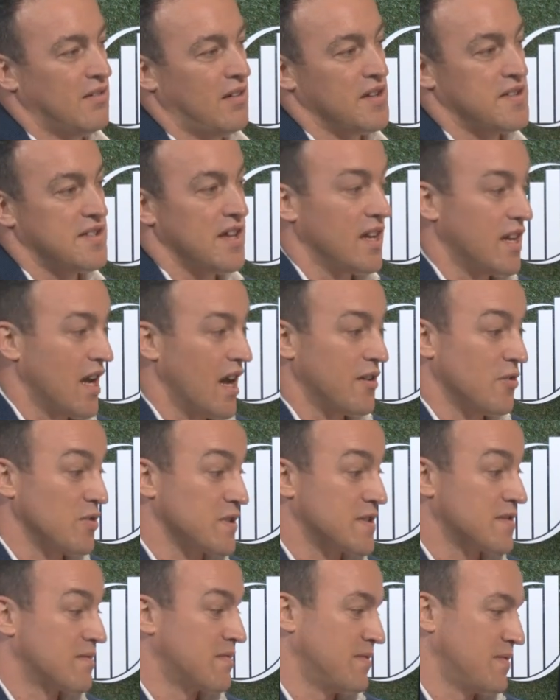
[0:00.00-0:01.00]
I'd say, yeah, there
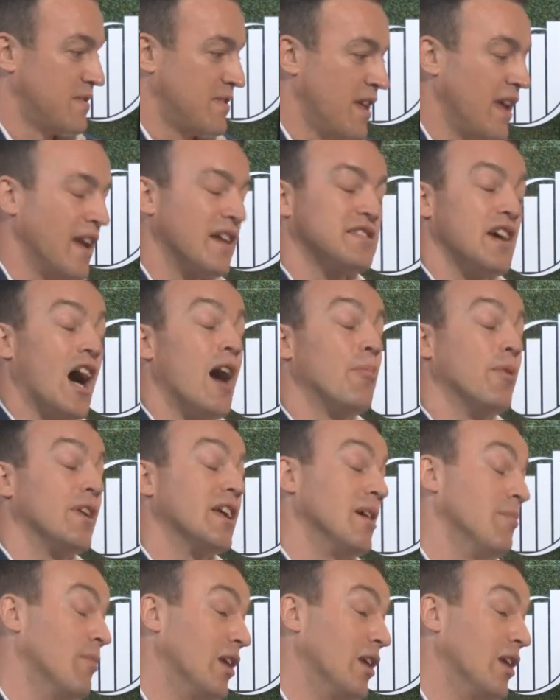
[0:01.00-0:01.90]
was things happening